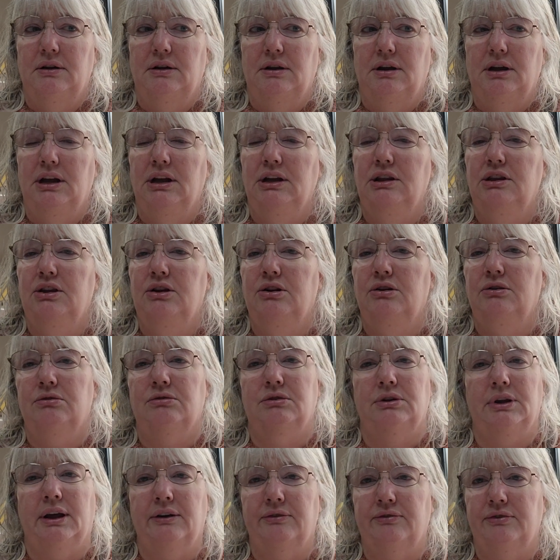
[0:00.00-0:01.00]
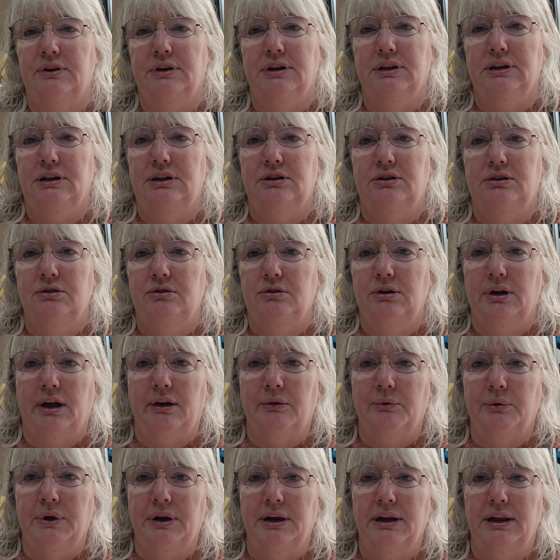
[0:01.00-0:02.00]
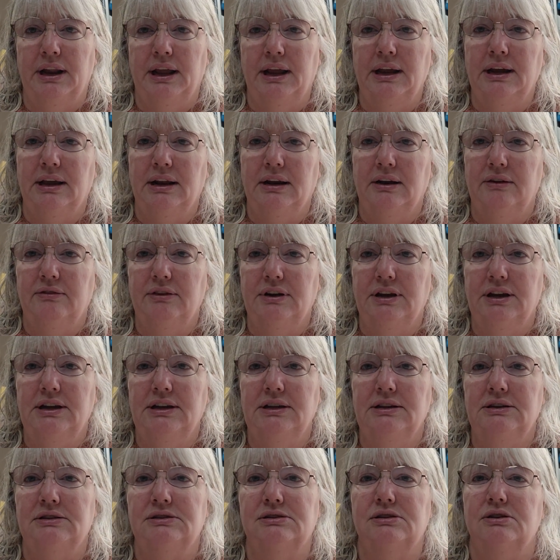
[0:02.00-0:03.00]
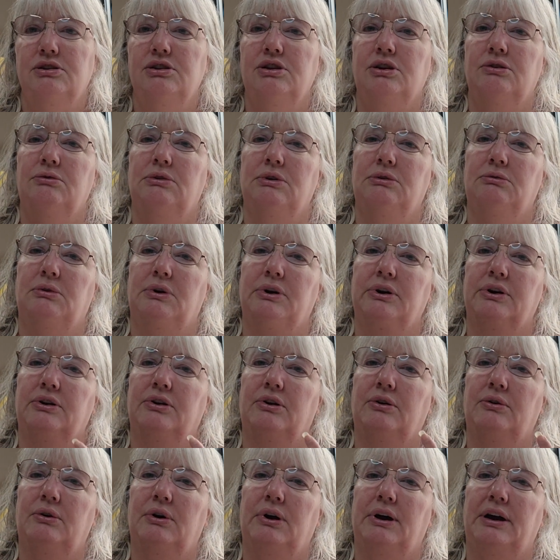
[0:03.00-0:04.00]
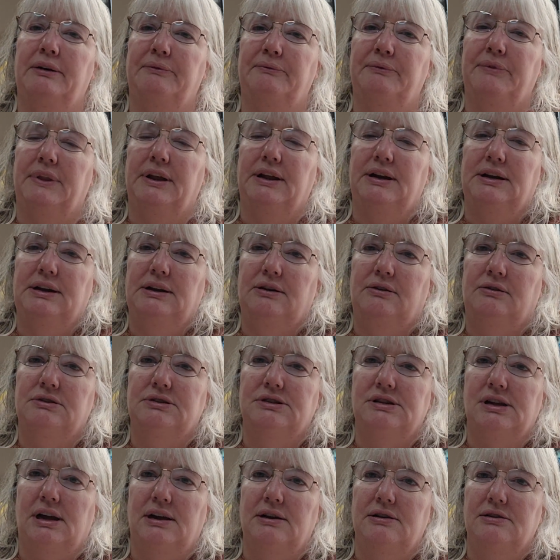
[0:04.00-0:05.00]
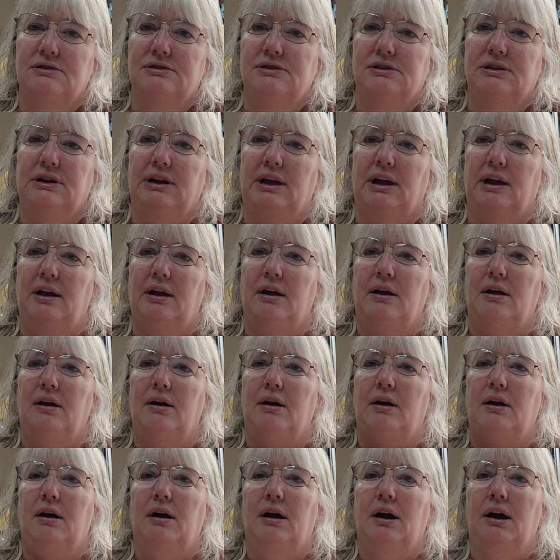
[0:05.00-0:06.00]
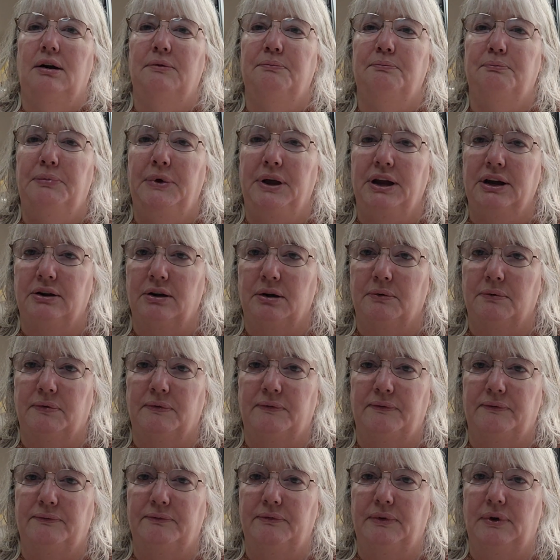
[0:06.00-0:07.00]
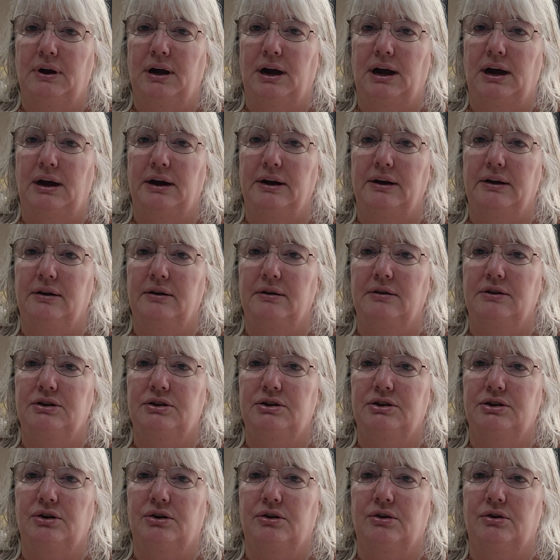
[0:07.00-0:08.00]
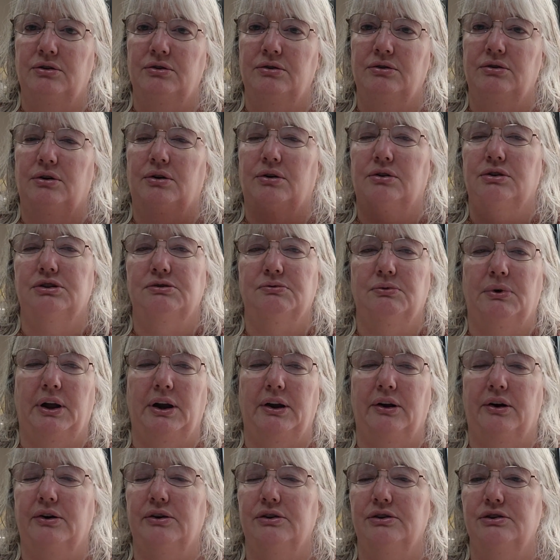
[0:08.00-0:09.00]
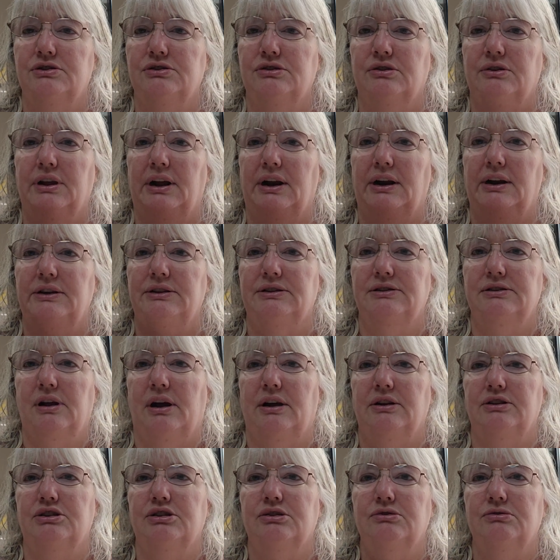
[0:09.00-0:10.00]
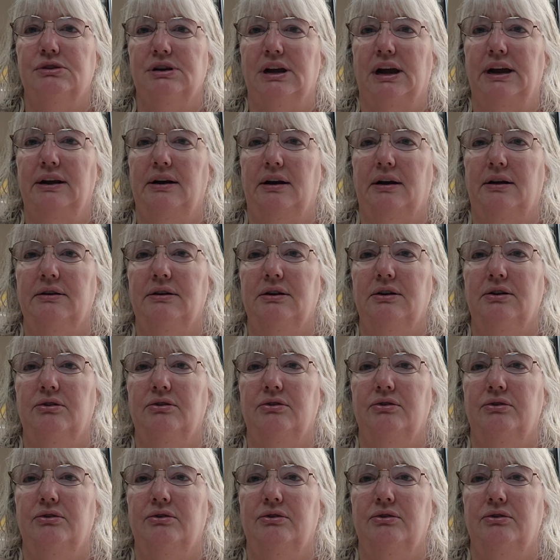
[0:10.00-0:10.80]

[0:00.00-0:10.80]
and you definitely do not want negative ease, you would want to go up the needle size to get a bigger shirt or sweater so that it's not too tight on you.